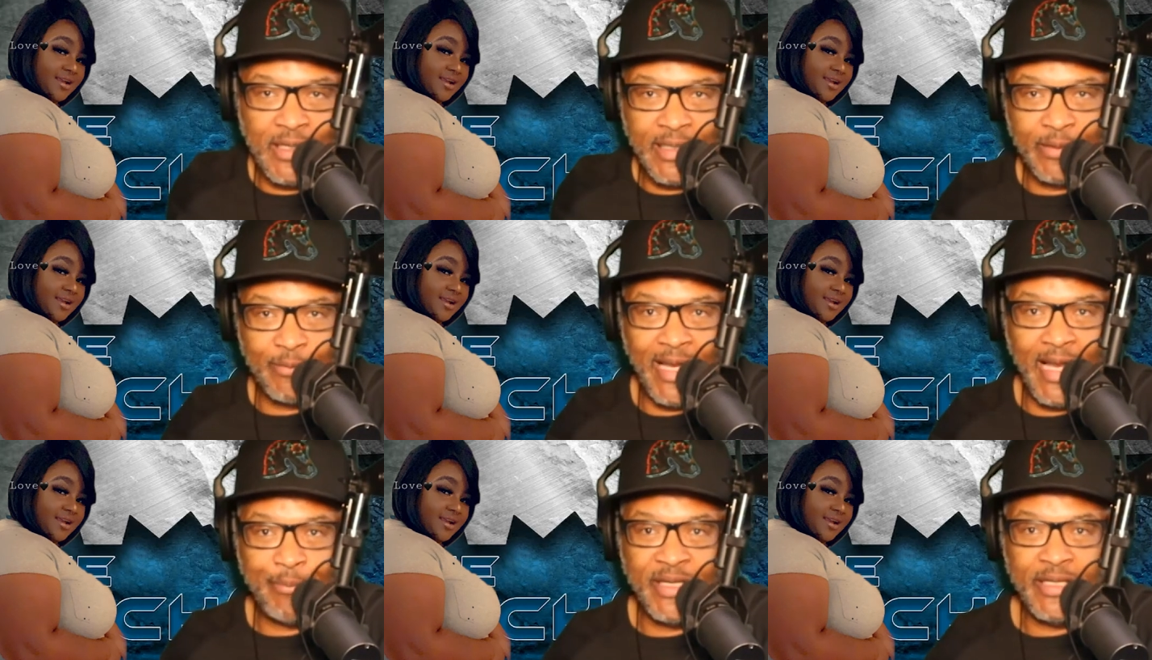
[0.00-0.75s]
Speaker 1: I am
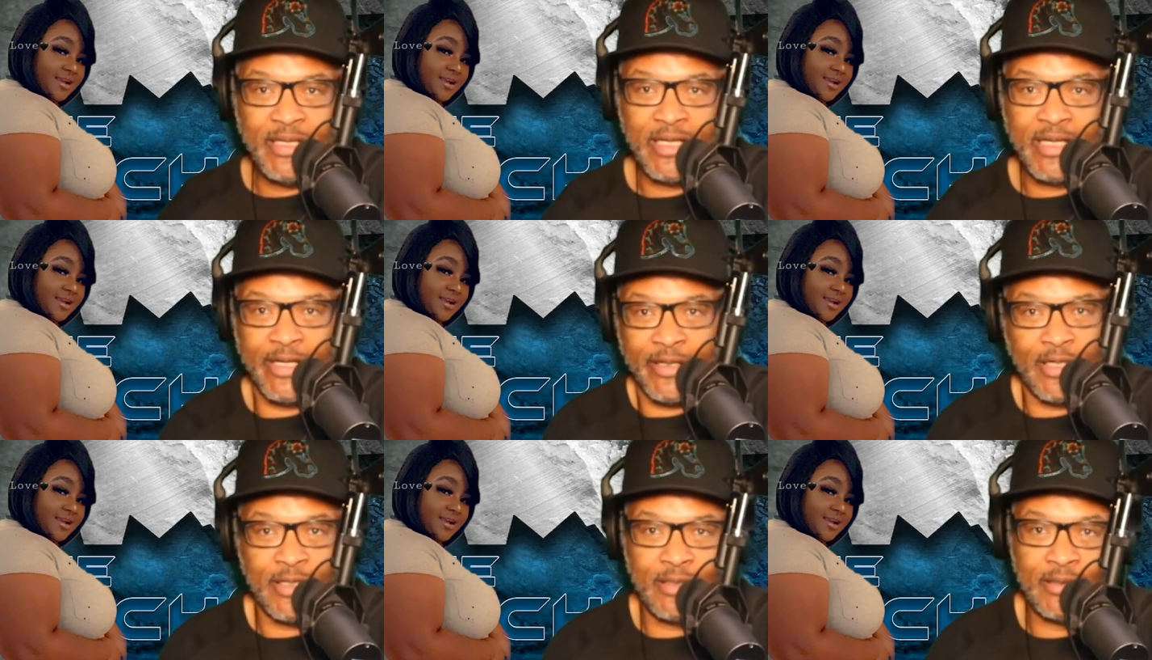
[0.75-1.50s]
happy that
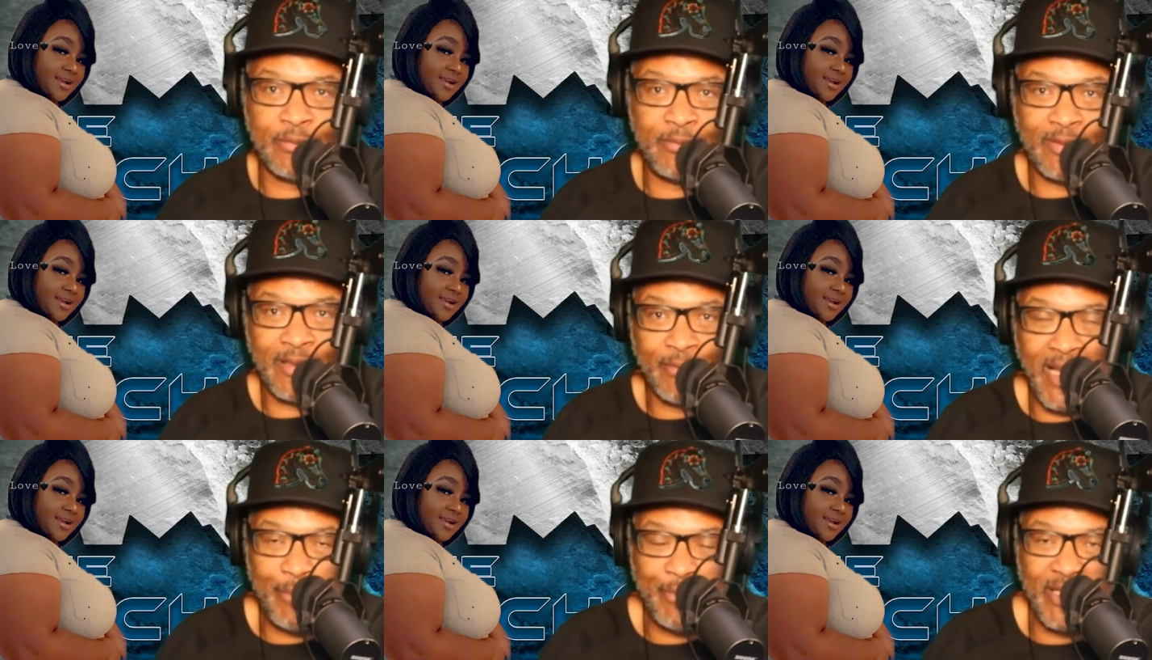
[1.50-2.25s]
uh, I'm I'm
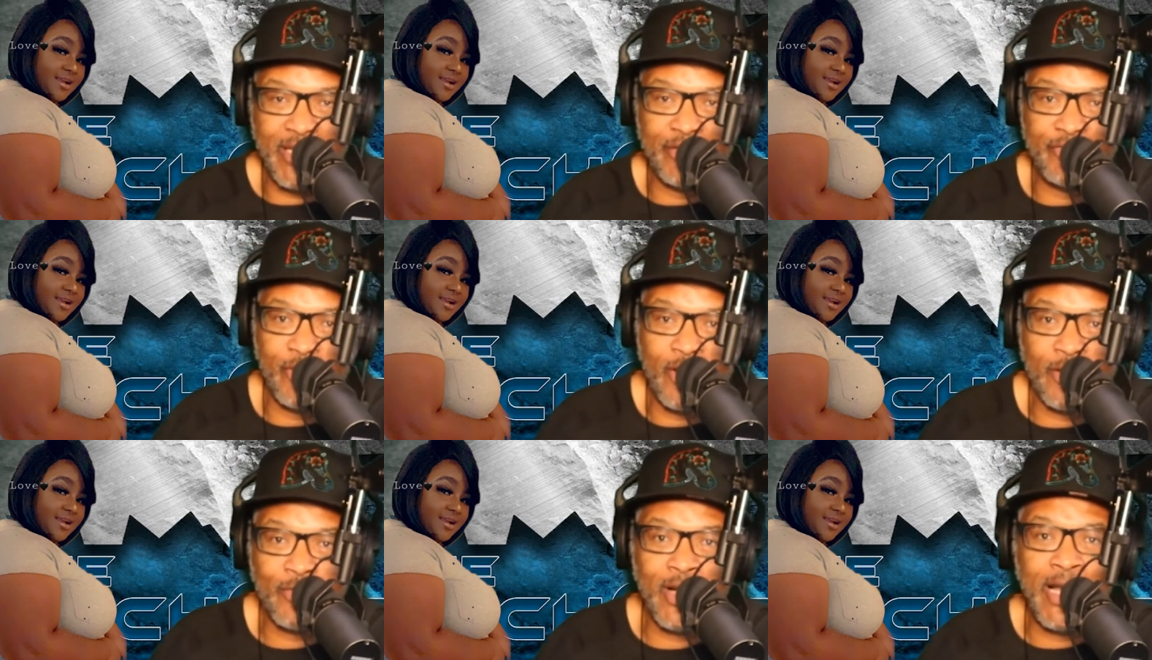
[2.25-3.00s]
happy that you're
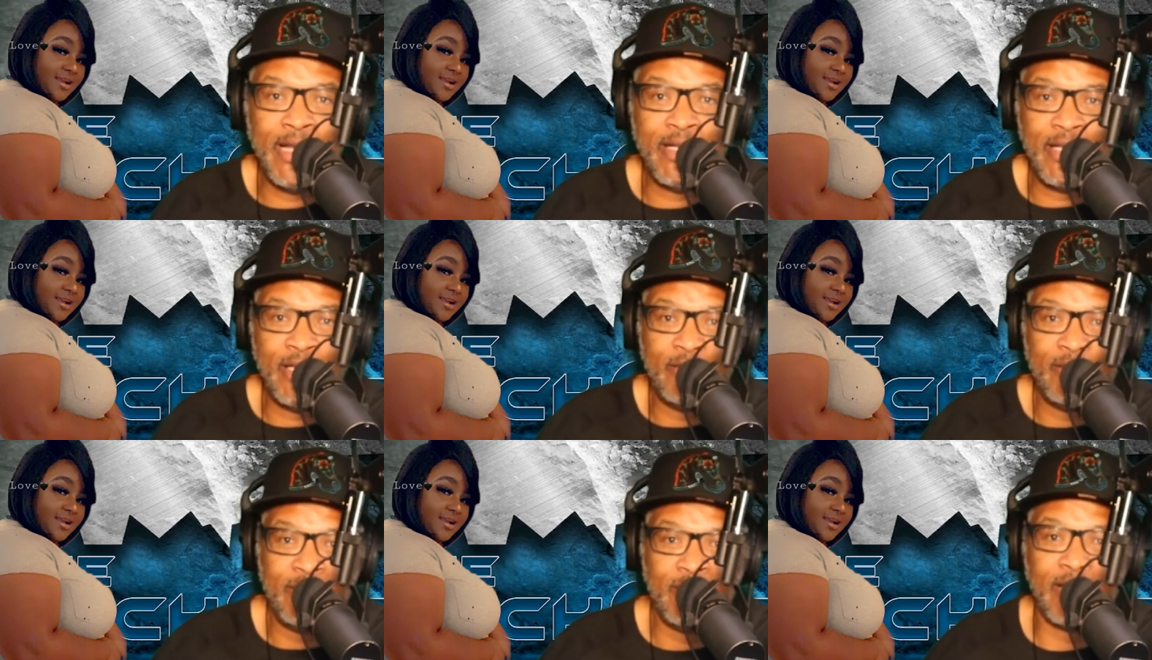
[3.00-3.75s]
all right.
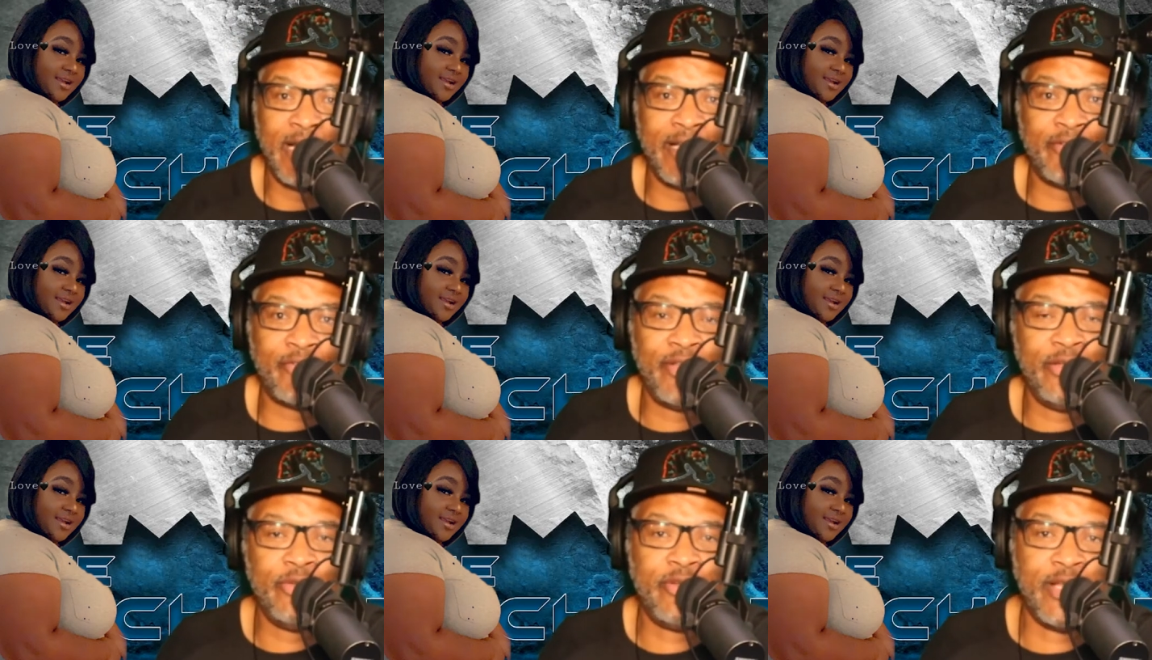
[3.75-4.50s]
And like I said,
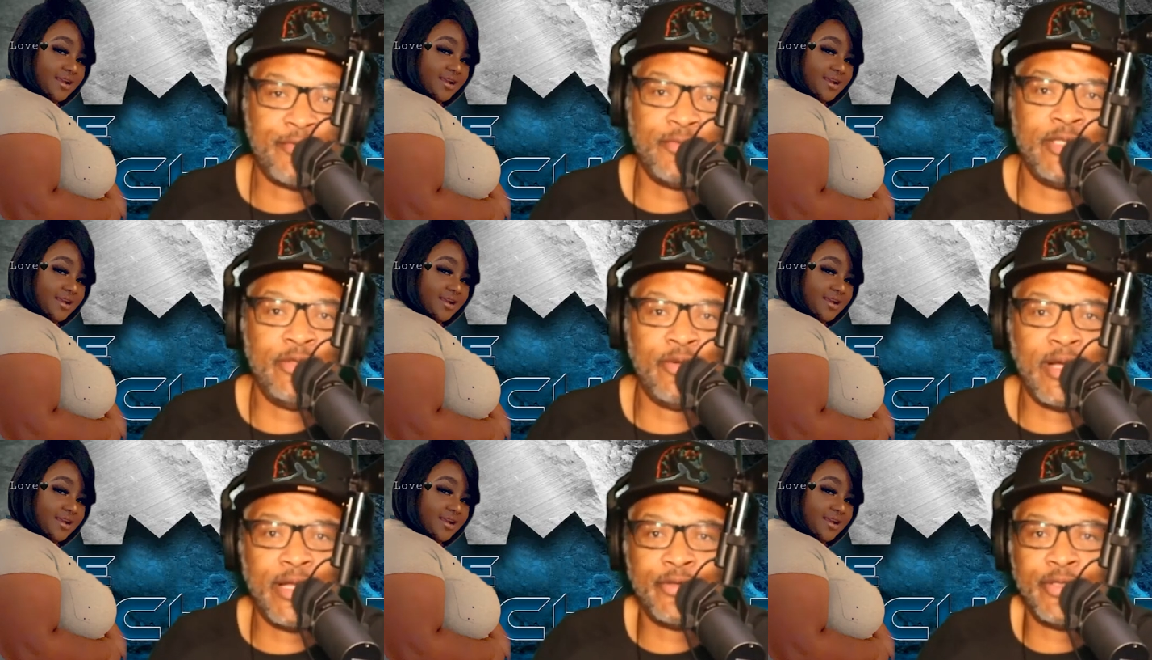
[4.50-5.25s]
you definitely
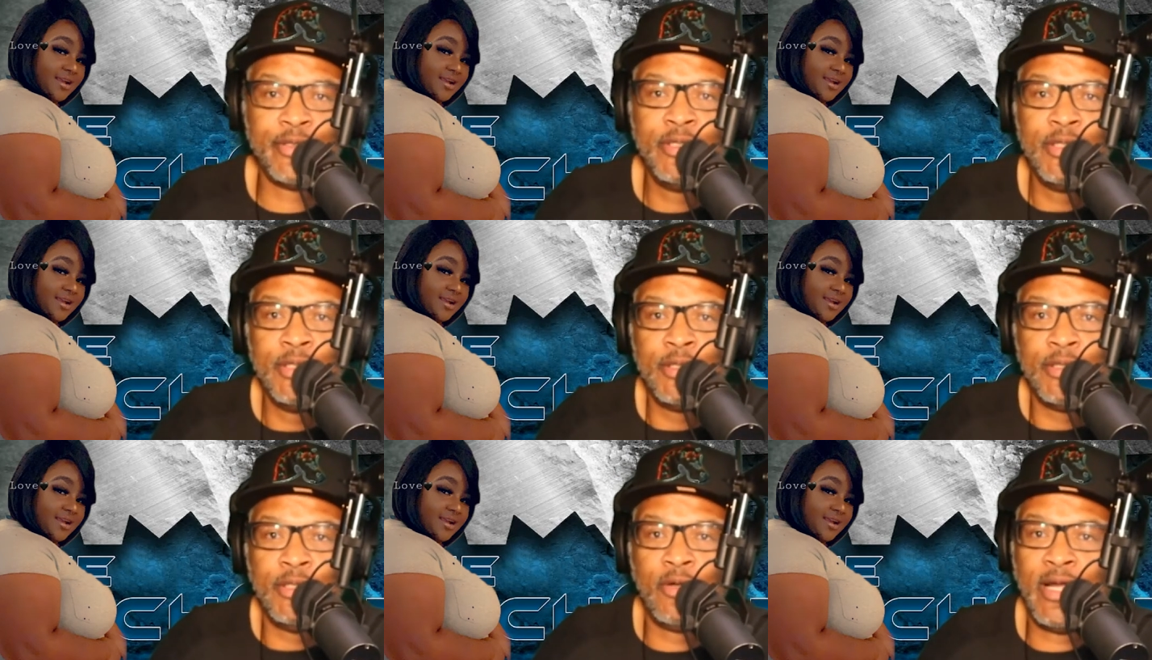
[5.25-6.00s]
don't have to
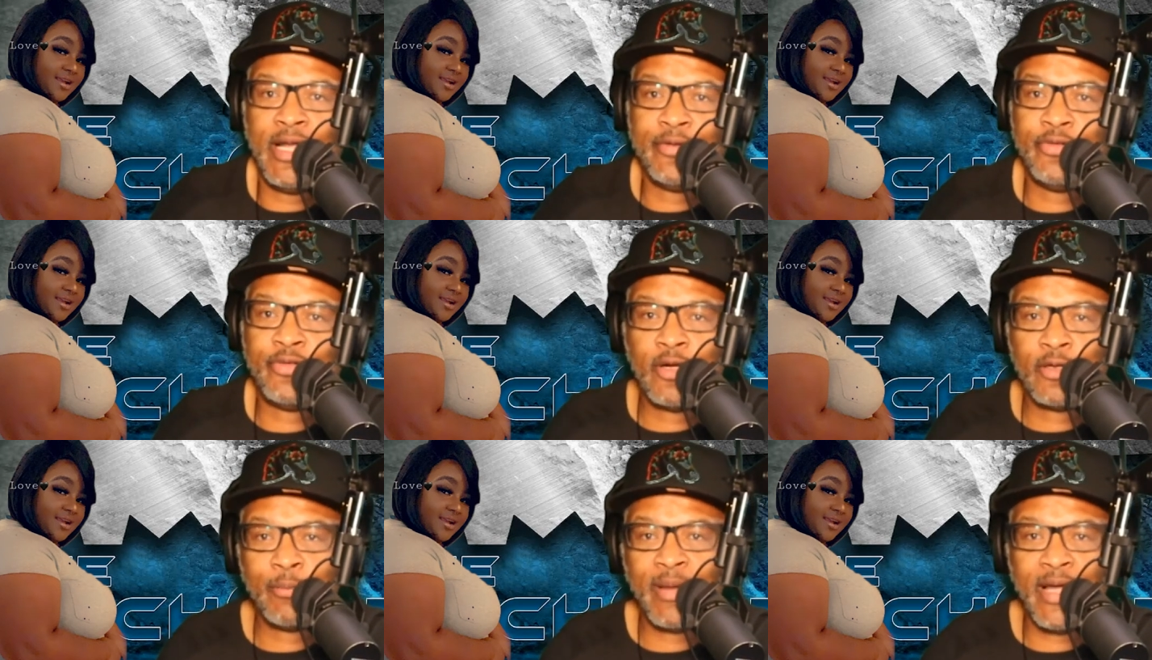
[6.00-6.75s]
you don't have to
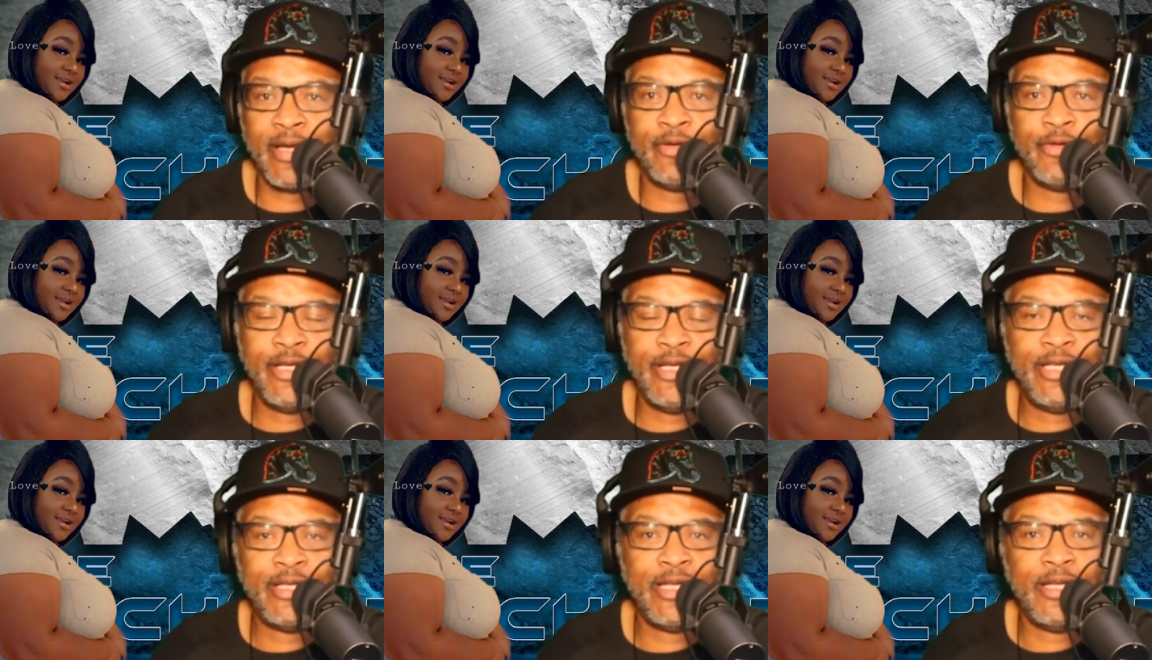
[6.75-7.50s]
talk about it or
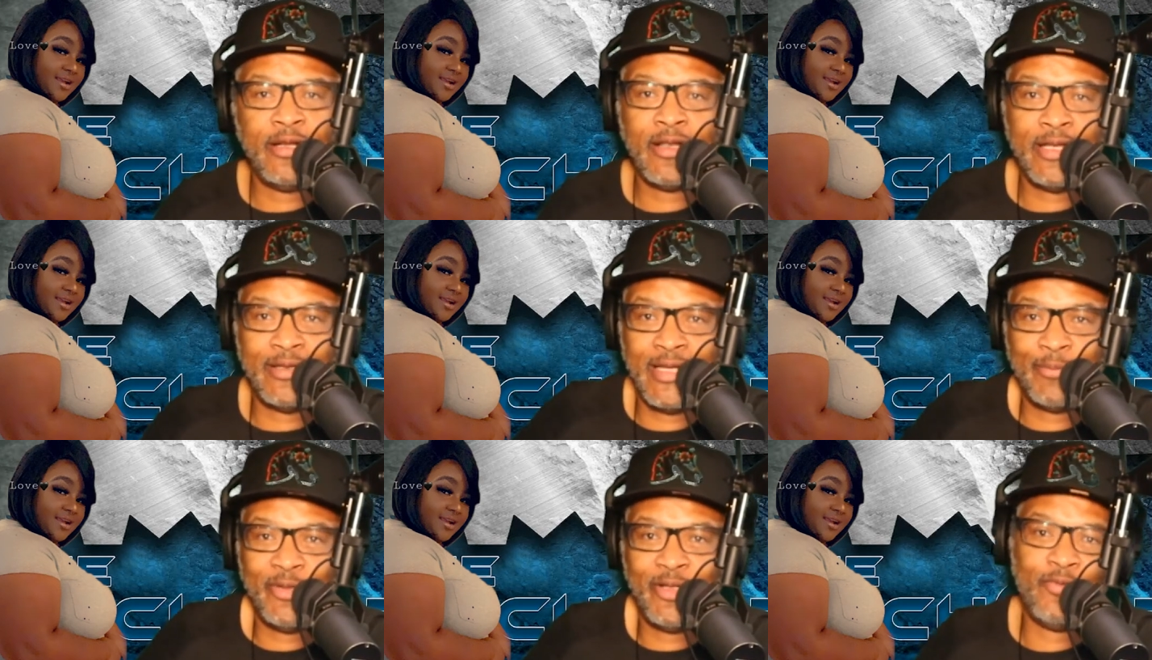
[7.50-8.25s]
anything like that because